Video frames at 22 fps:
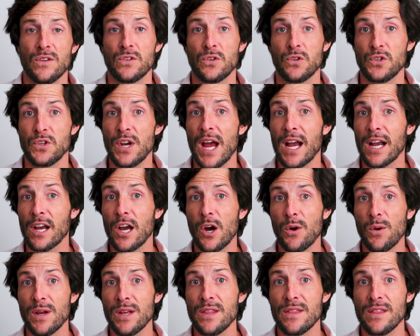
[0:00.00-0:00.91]
So Jack
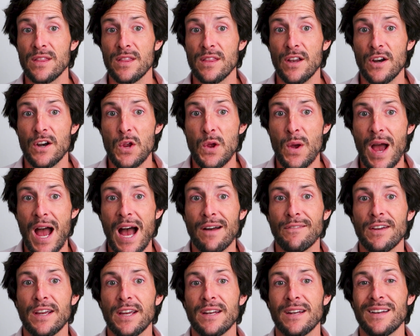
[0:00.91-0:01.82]
Cowin, there you
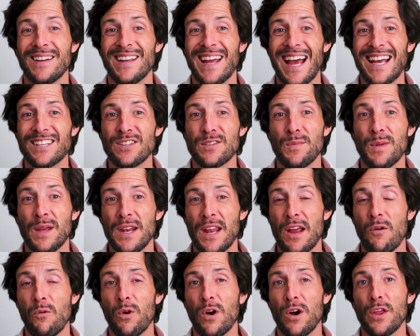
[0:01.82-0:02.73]
have it. s
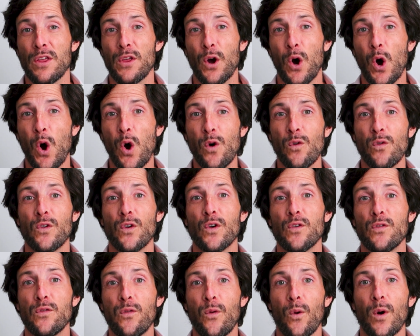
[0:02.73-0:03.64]
net worth over
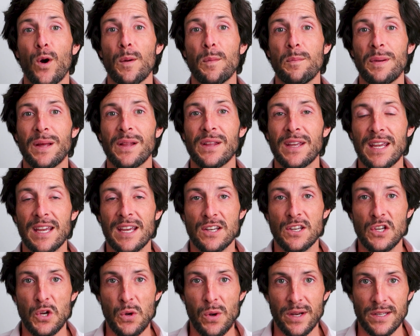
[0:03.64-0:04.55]
4 billion
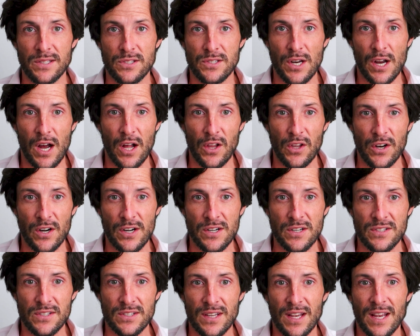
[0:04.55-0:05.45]
US
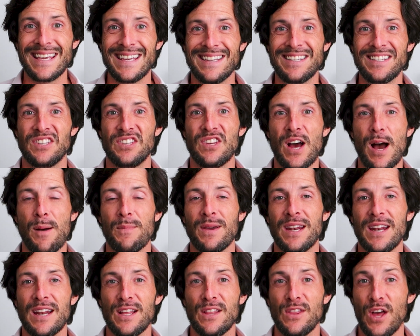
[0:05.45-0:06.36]
dollars. He's
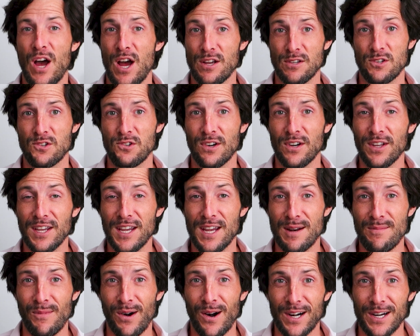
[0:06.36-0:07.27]
dominated the
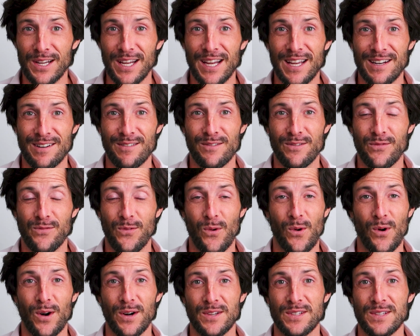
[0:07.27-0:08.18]
Australian market
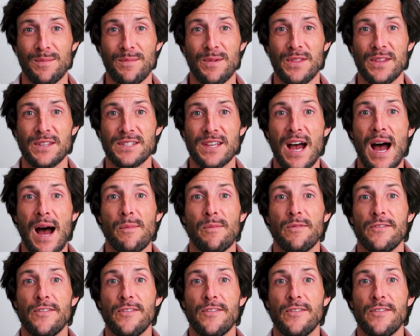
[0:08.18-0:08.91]
for some of the top